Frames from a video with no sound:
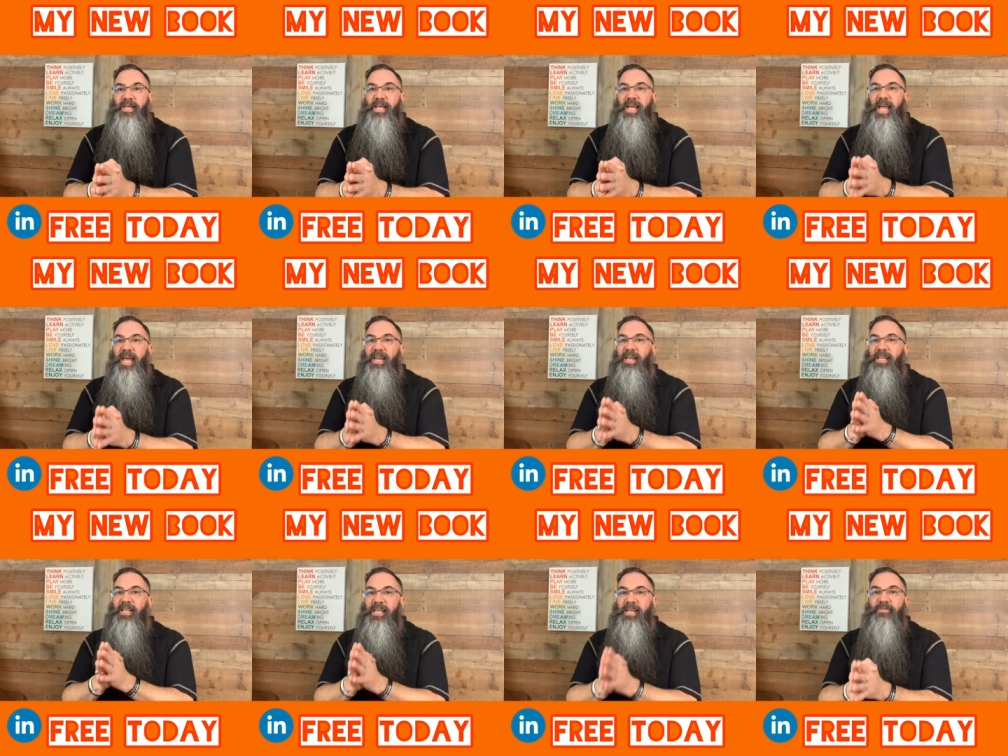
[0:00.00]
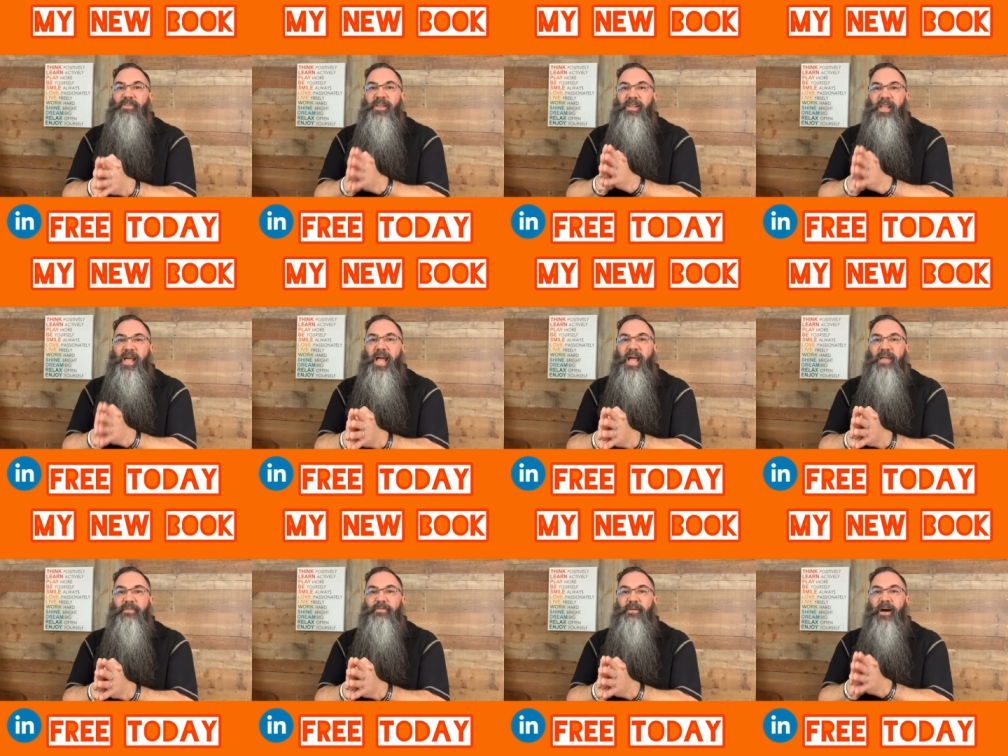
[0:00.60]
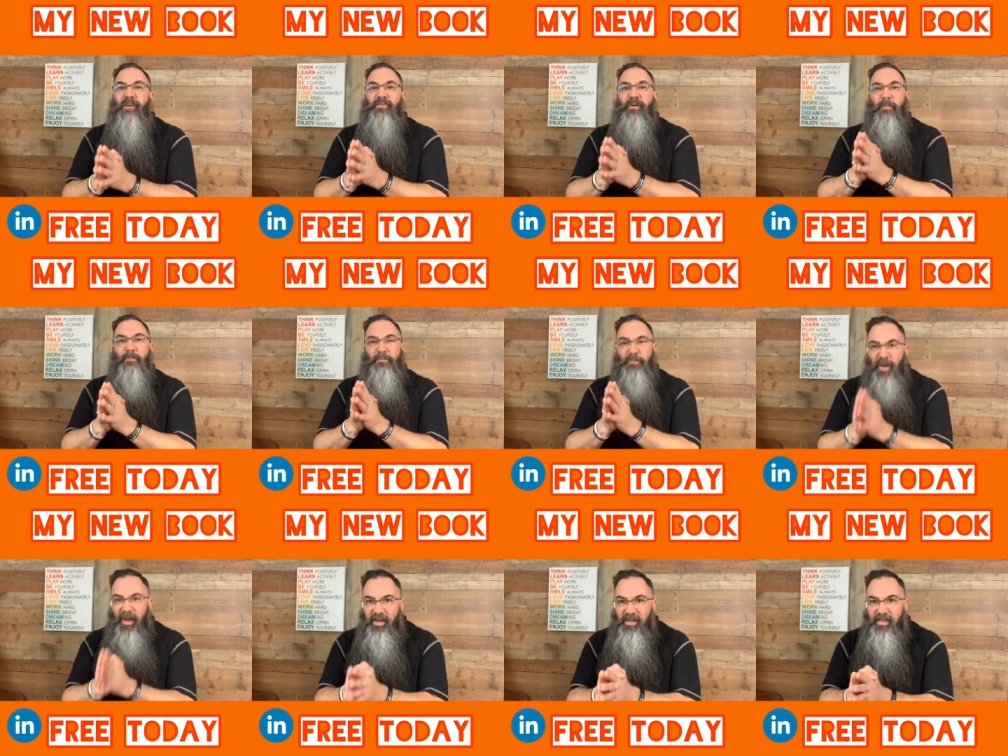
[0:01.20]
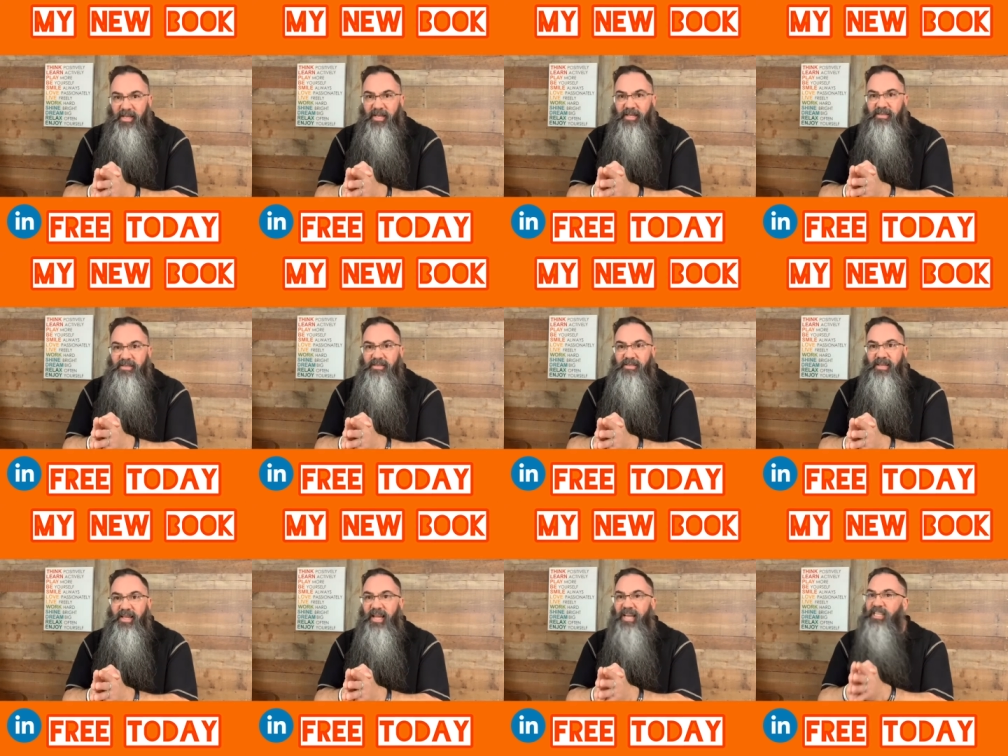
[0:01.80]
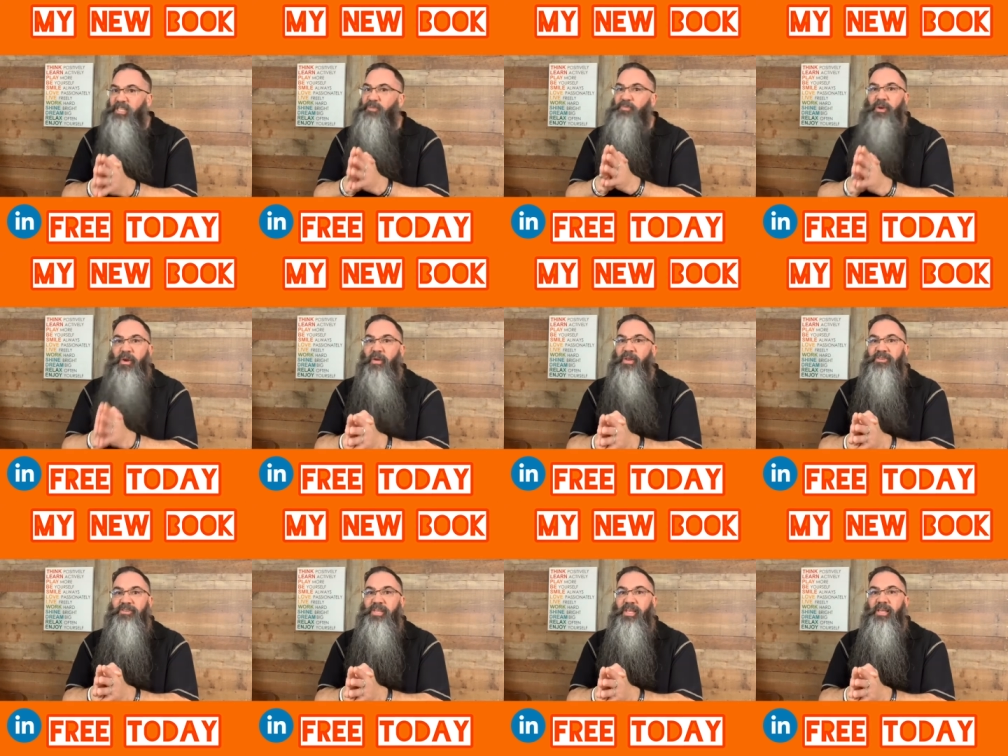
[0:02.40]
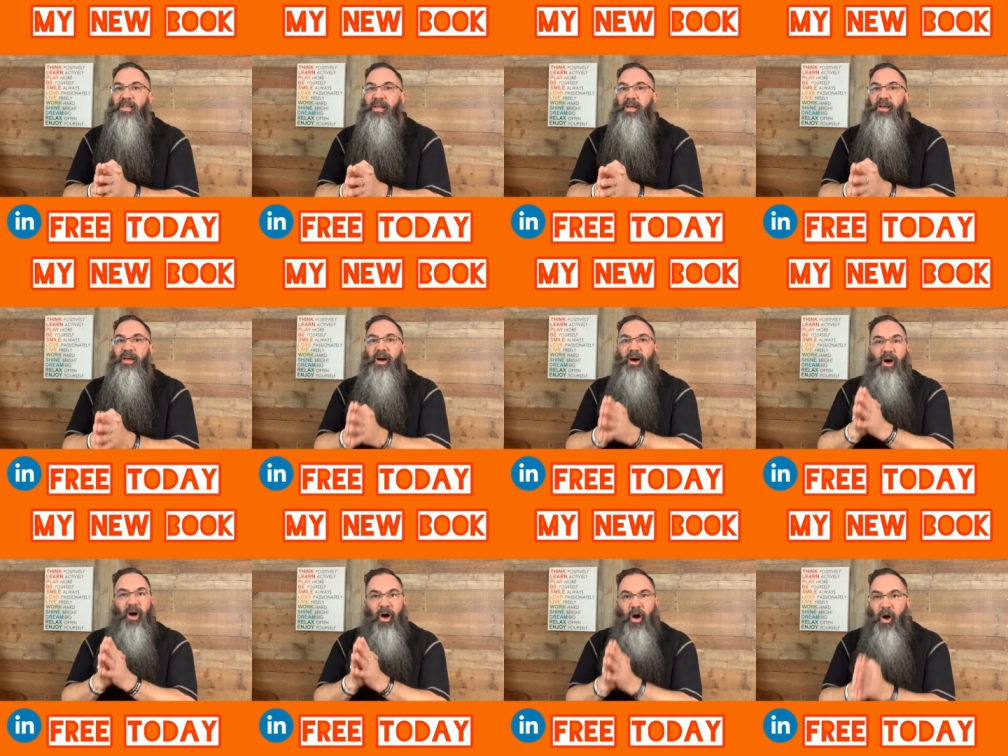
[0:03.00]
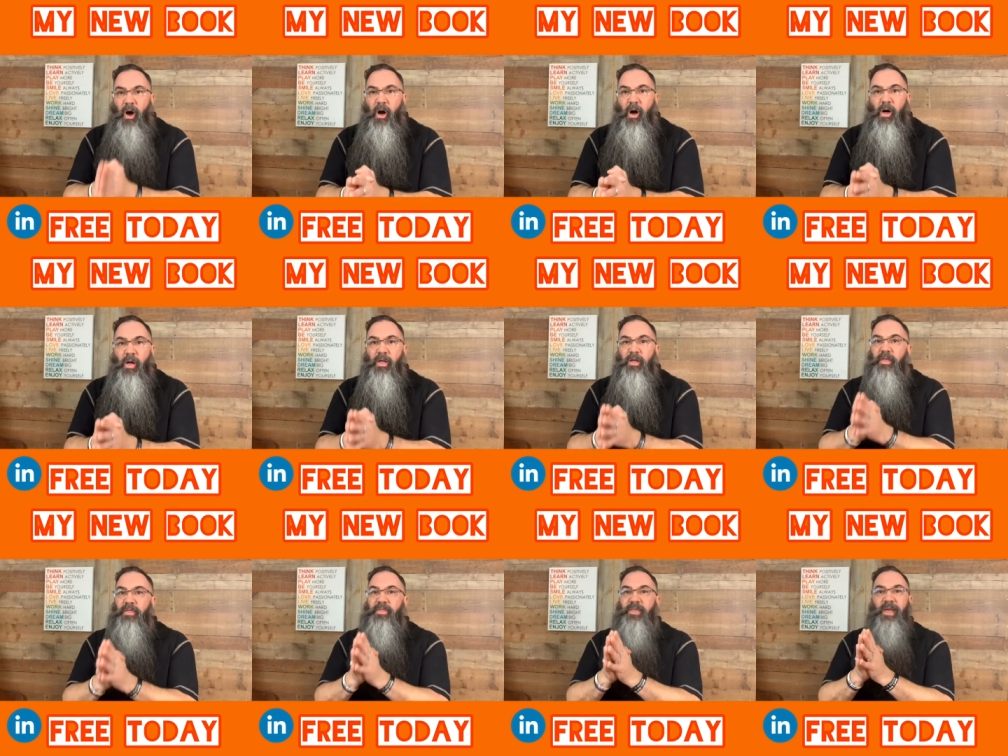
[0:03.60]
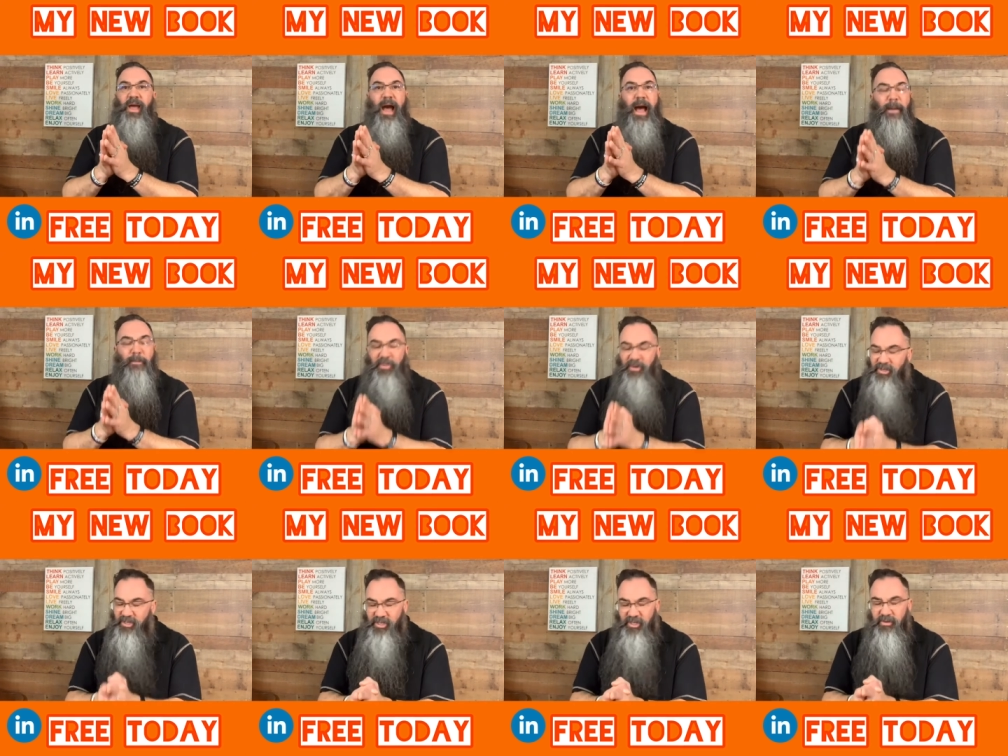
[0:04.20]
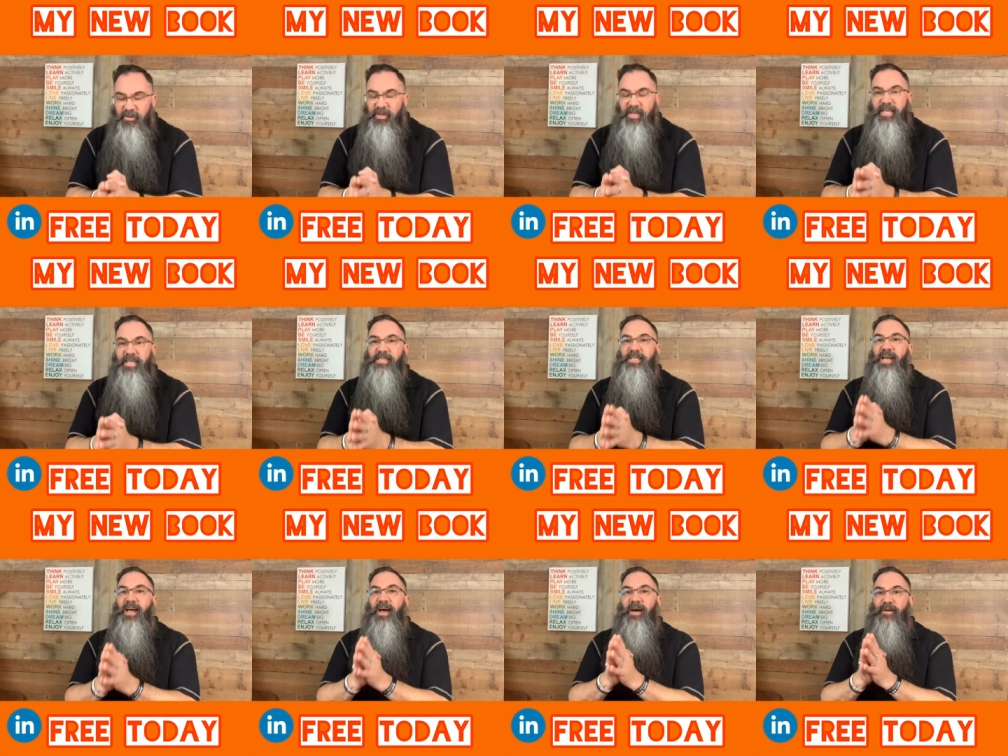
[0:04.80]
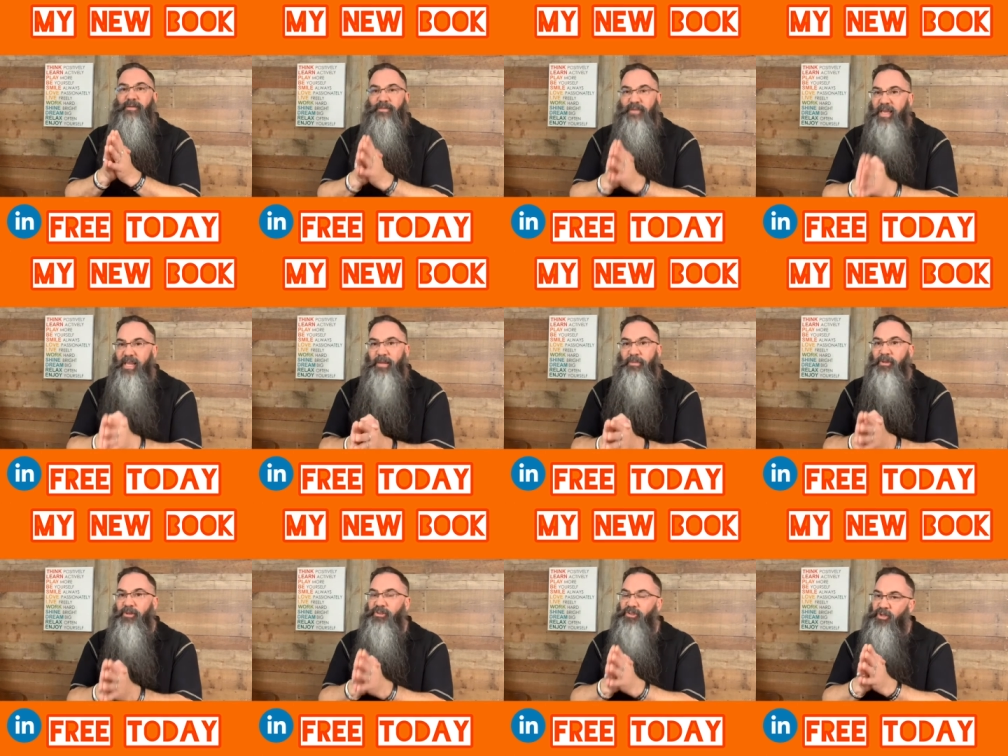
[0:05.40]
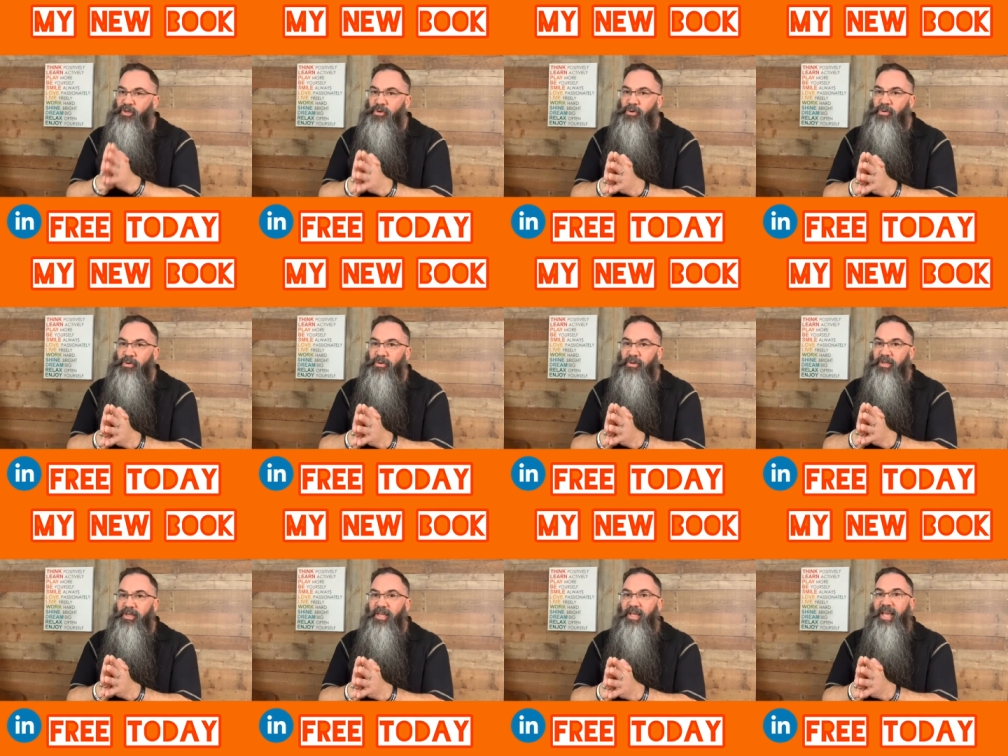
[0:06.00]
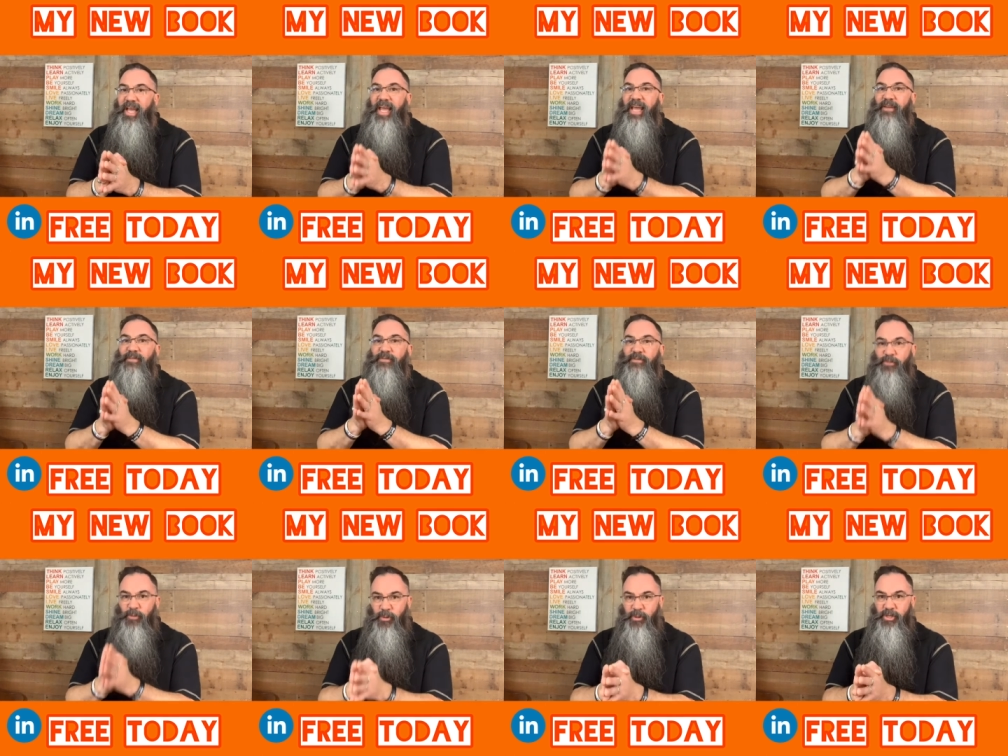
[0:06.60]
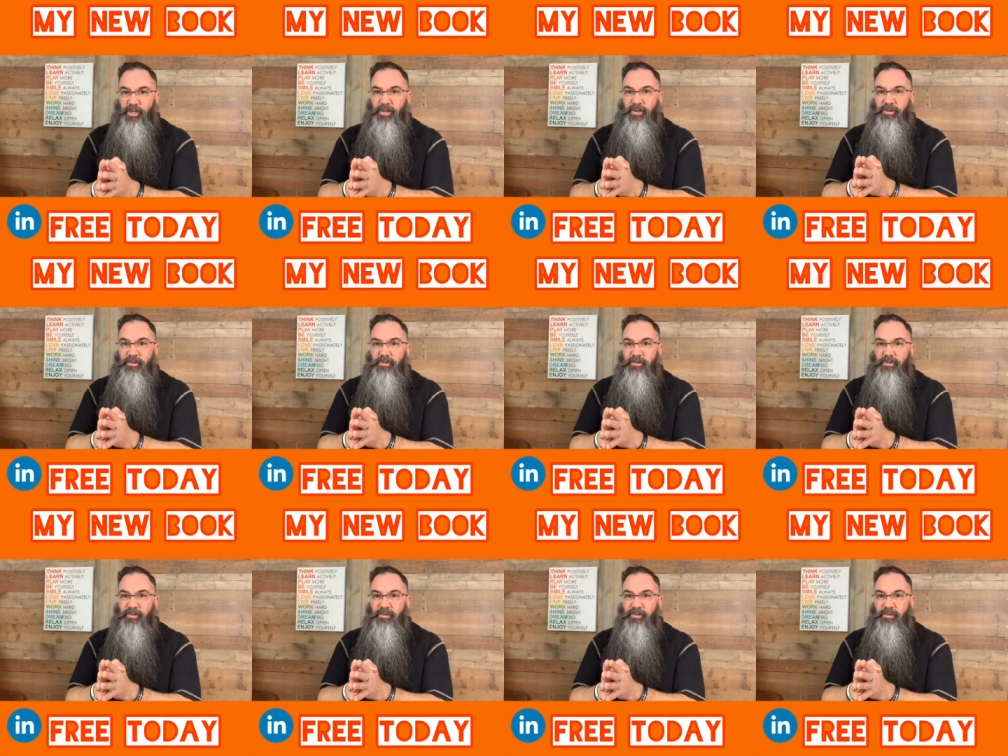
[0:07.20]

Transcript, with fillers: and live a life of abundance, experiencing all the opportunities available to and for you.